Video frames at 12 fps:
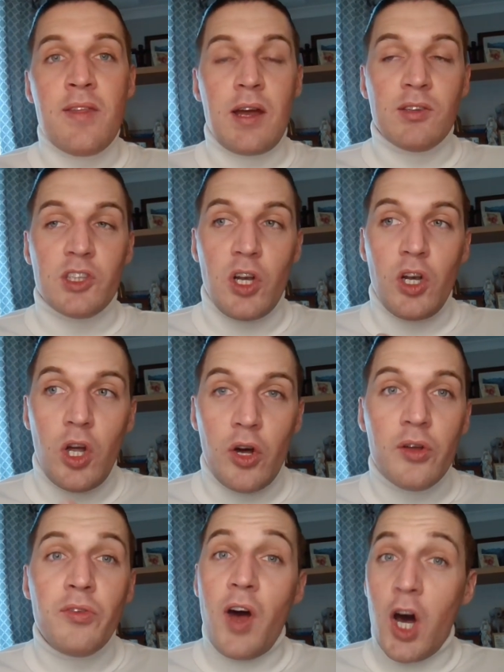there is a
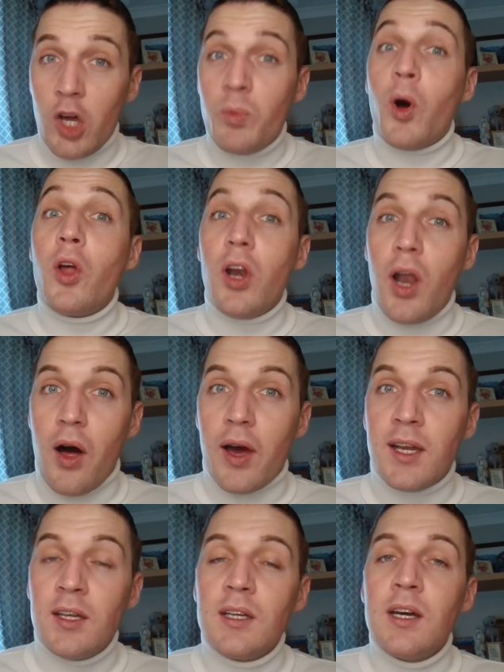lot of hype
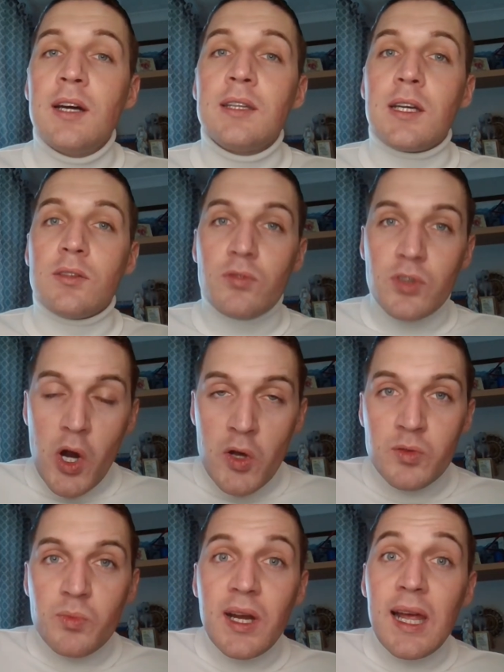online that
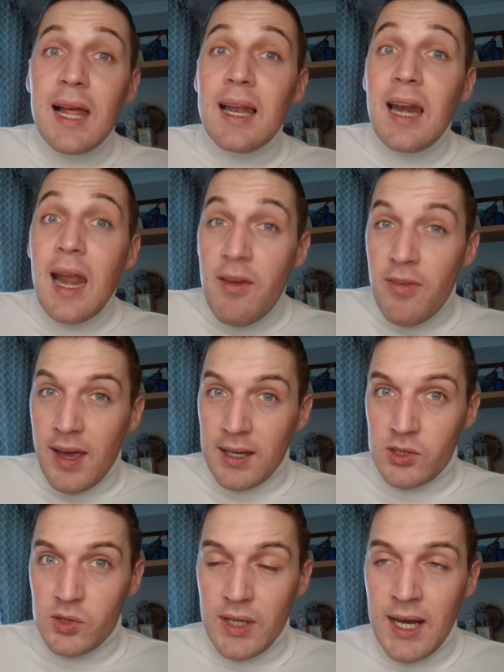rosemary leaf
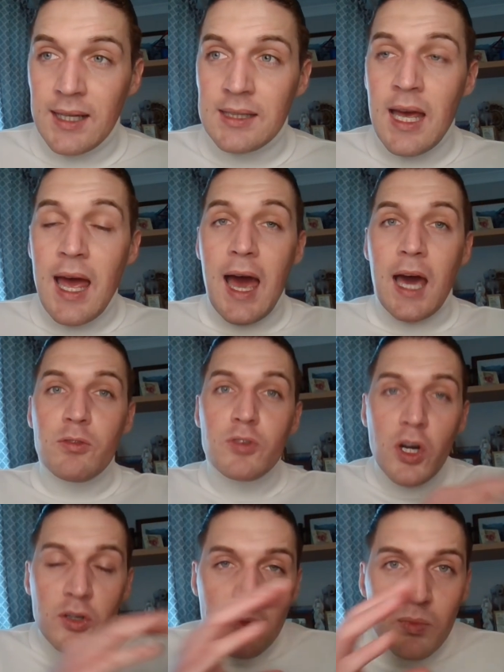extract and
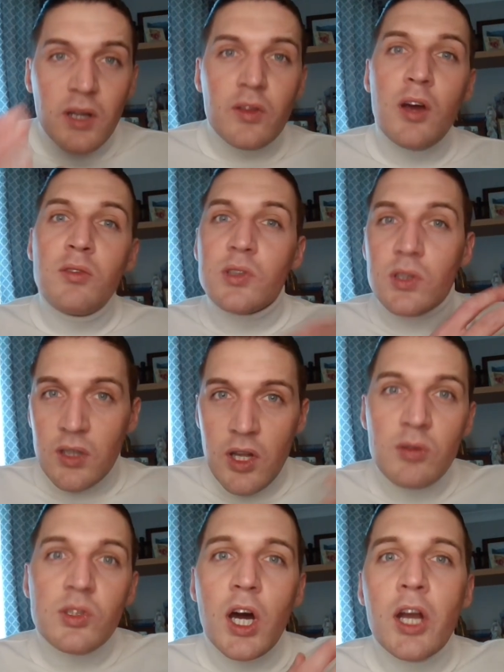rosemary, those
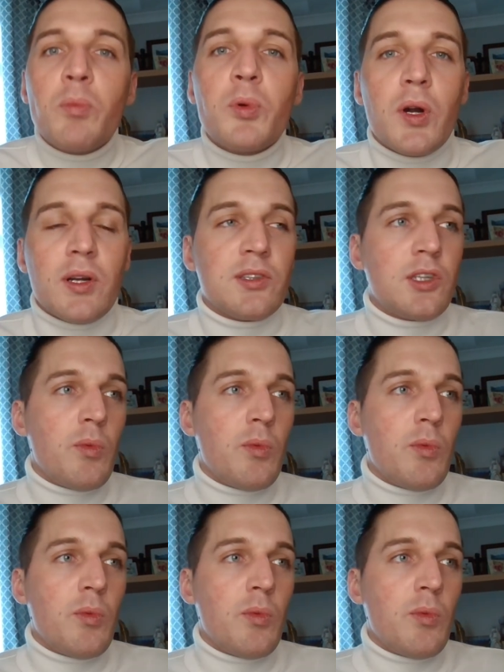those kind of products.